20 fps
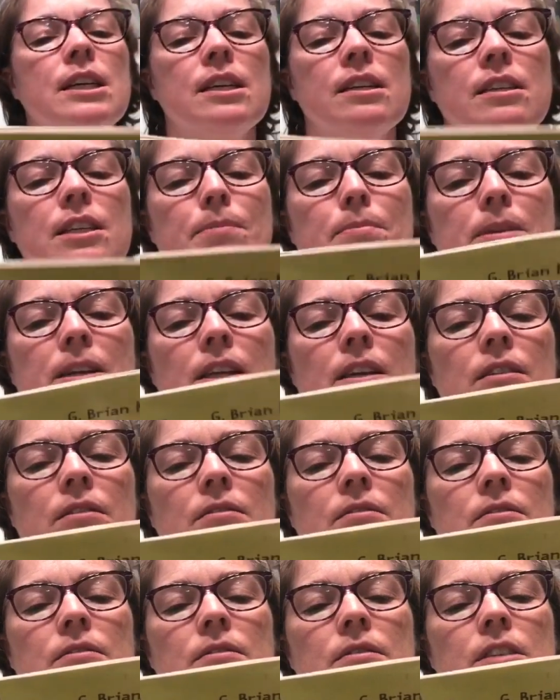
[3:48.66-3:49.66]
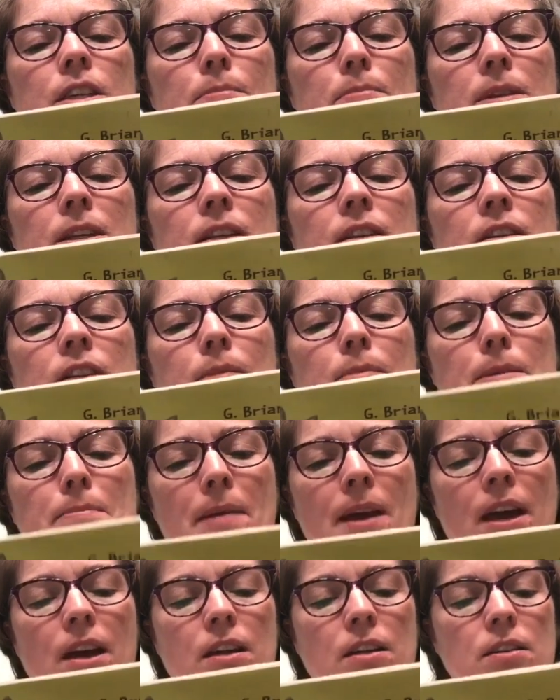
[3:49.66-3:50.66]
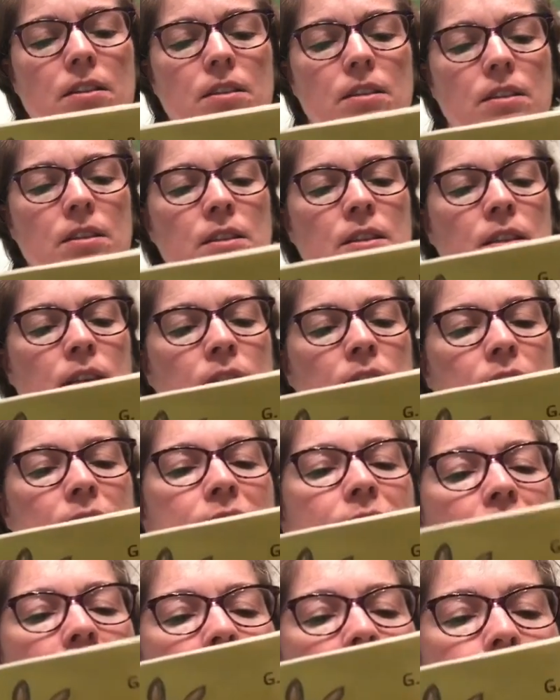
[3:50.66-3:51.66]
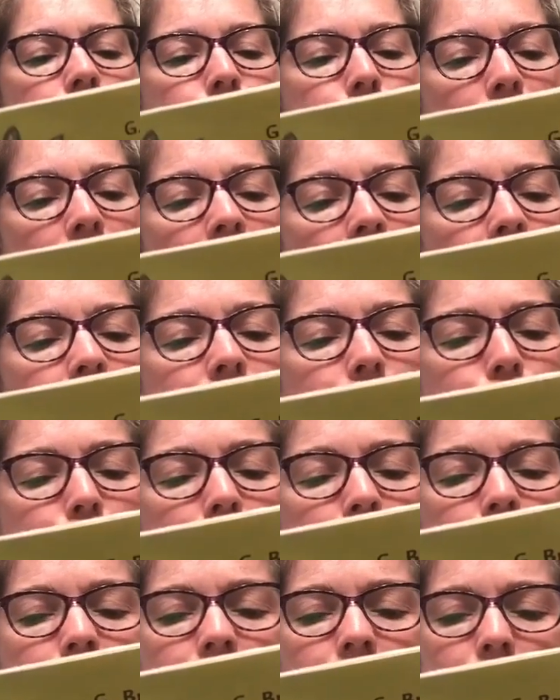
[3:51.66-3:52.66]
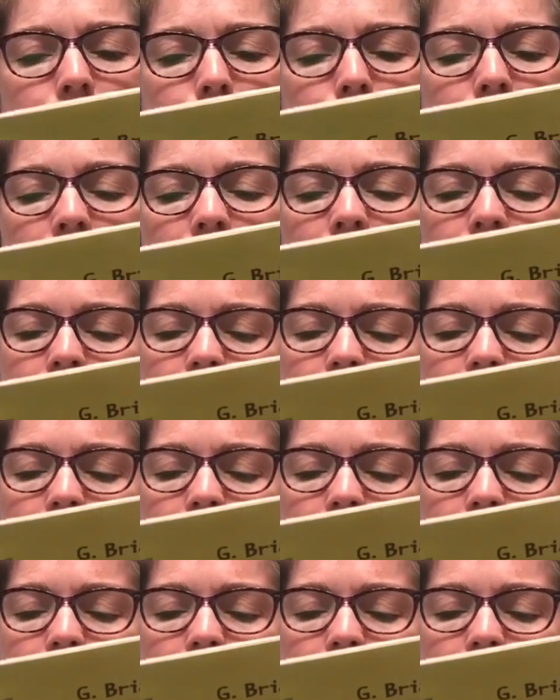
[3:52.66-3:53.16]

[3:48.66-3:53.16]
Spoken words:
tippity, tippity, tippity, pat. Dive, paddle, splash, splash,